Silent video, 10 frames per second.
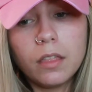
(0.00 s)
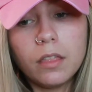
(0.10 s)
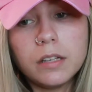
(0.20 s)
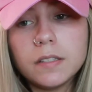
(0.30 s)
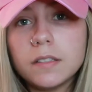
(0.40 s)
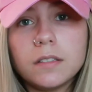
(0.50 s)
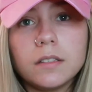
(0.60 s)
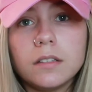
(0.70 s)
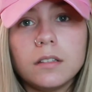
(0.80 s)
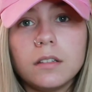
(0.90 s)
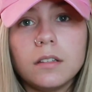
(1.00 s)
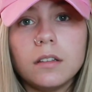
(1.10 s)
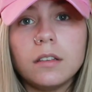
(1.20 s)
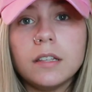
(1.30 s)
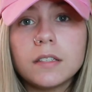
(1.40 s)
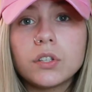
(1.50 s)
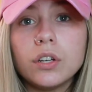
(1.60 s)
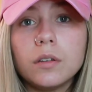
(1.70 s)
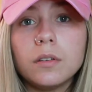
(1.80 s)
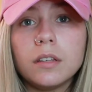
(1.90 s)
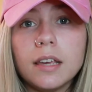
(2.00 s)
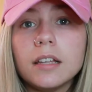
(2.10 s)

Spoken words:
this could